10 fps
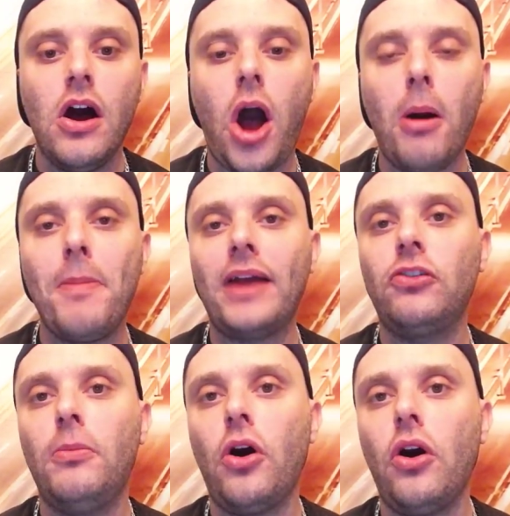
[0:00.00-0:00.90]
I'll be back
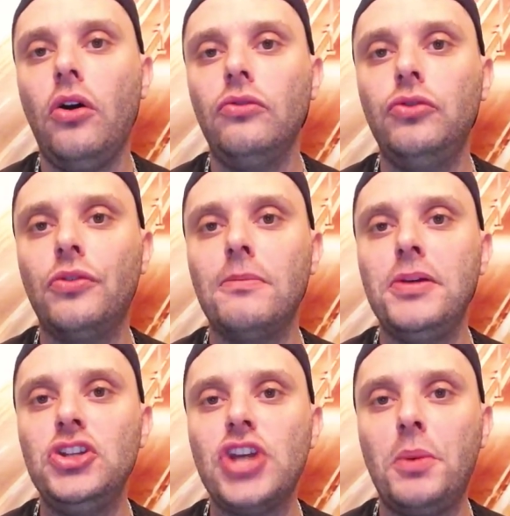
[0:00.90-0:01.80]
tomorrow doing some
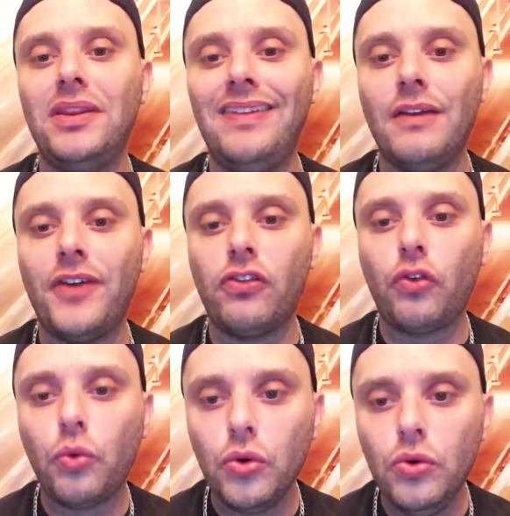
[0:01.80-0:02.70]
PGA with the DFS
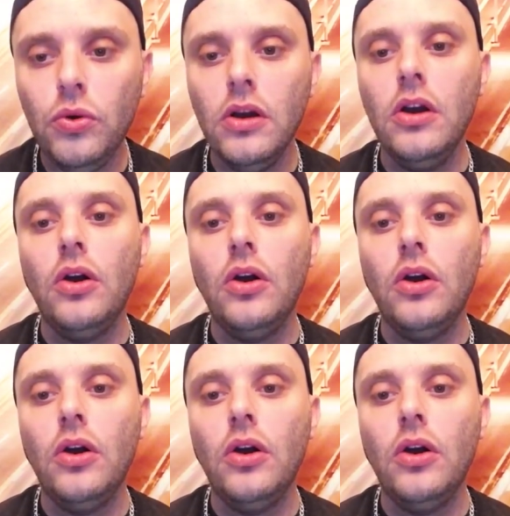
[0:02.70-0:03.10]
crew.